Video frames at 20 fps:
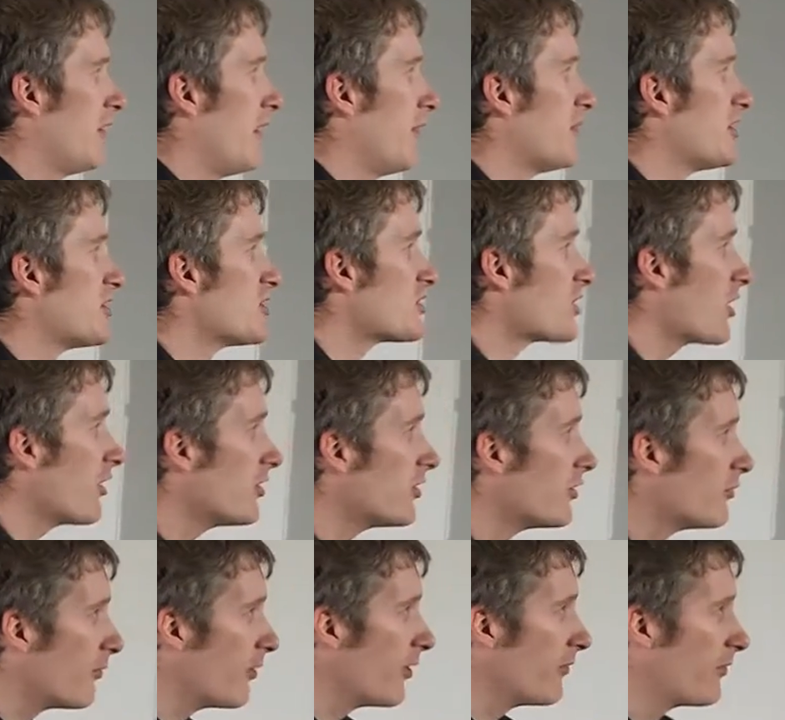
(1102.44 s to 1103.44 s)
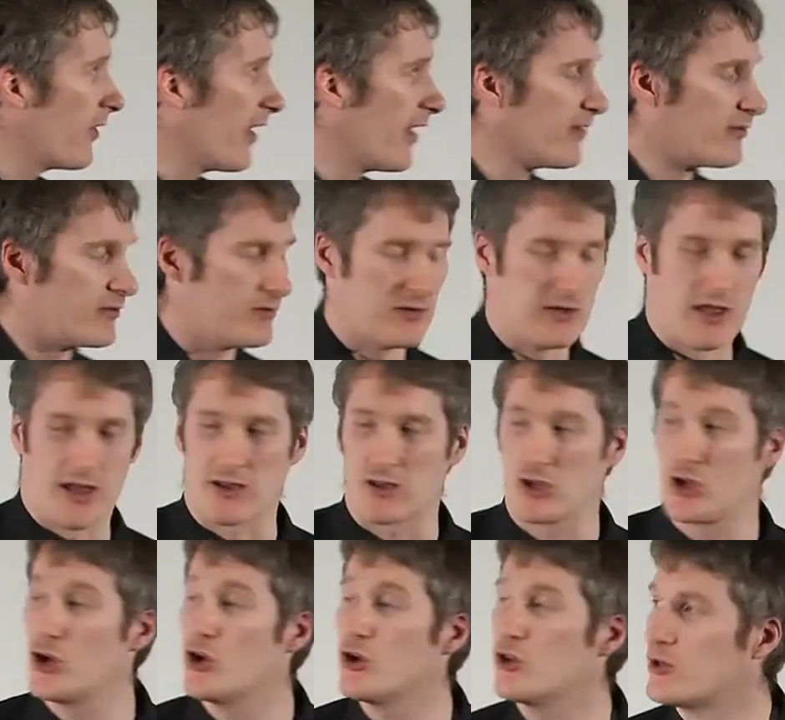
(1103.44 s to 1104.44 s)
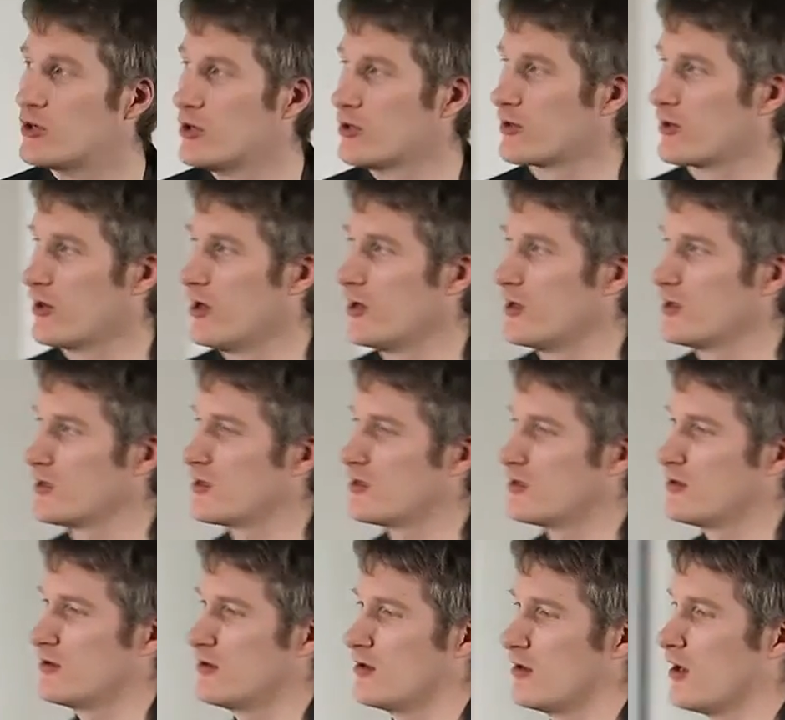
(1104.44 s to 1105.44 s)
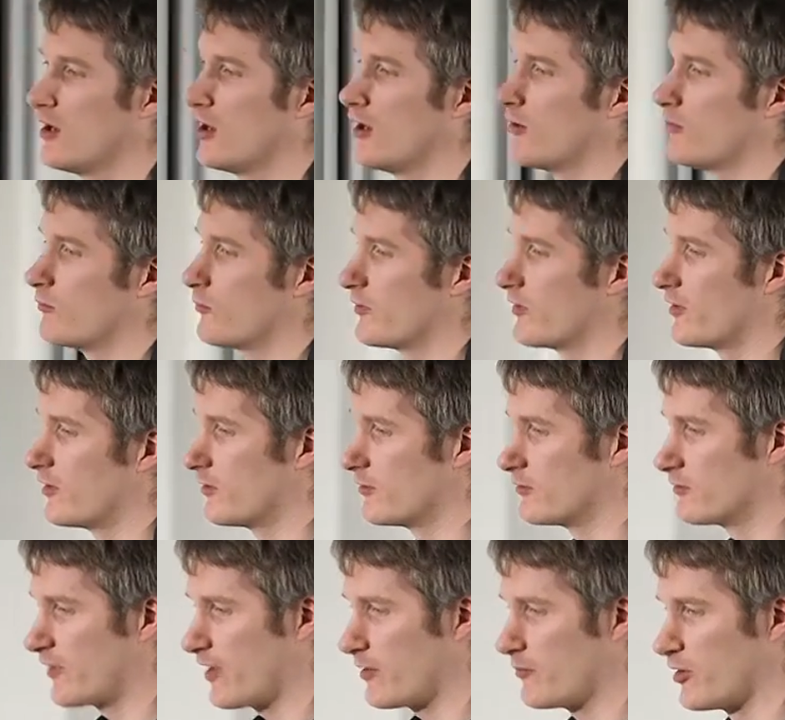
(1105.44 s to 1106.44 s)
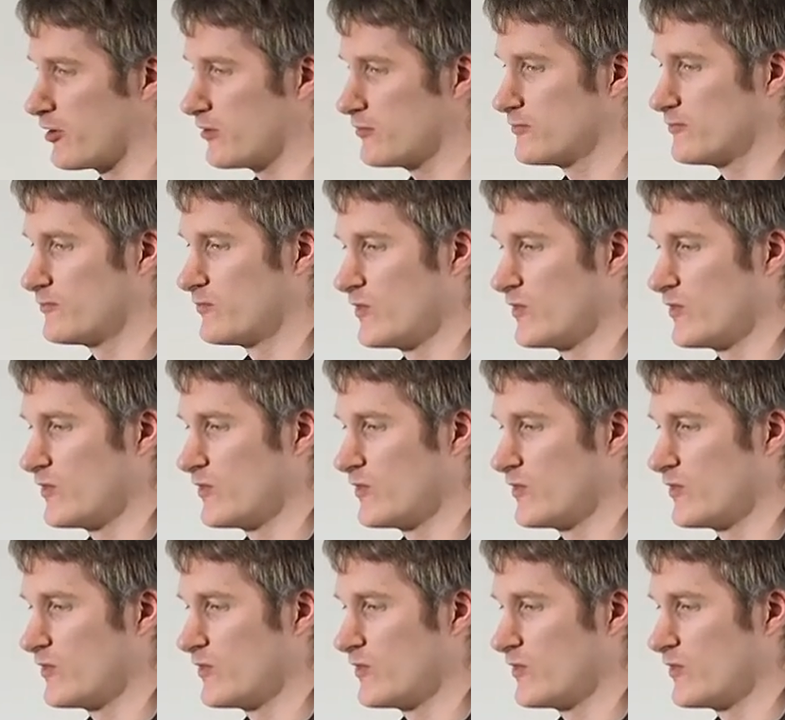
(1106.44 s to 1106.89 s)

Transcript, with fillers: Let me show you what that, that could look like uh, with a little demo.